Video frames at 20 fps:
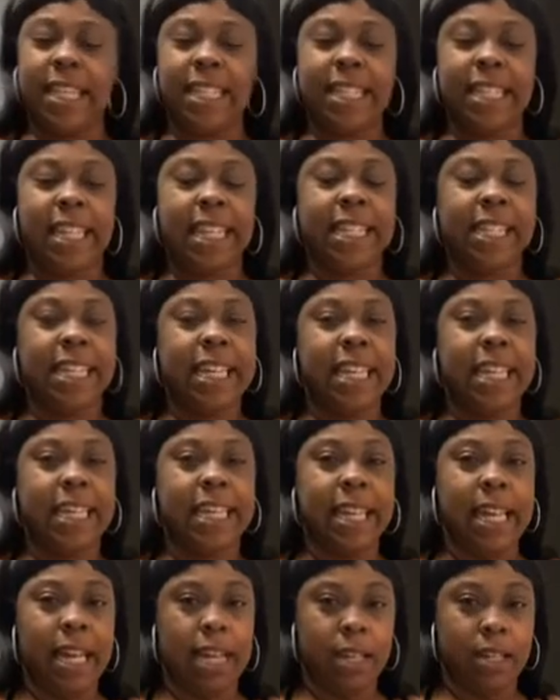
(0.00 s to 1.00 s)

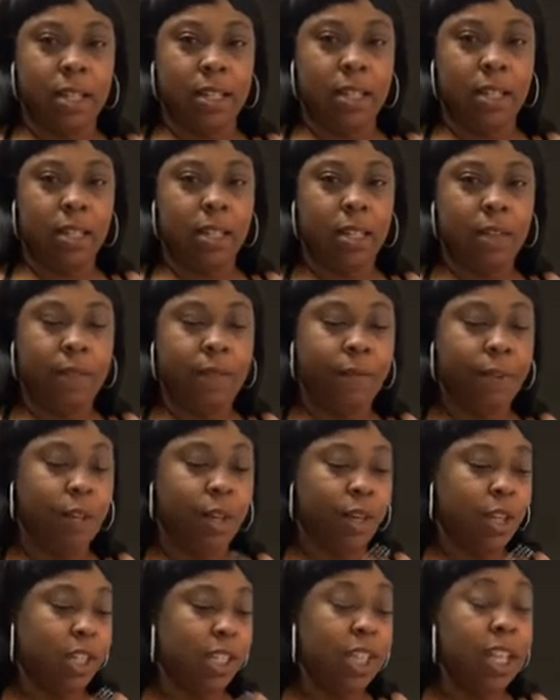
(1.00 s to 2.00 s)
$16
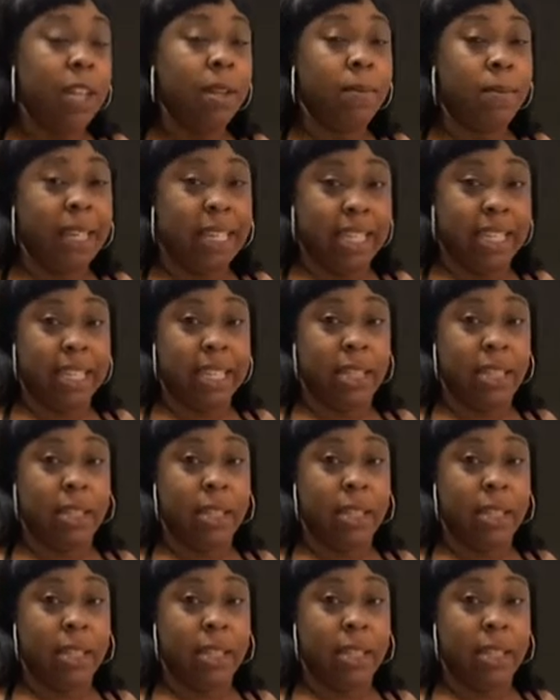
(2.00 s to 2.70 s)
for 10 pieces.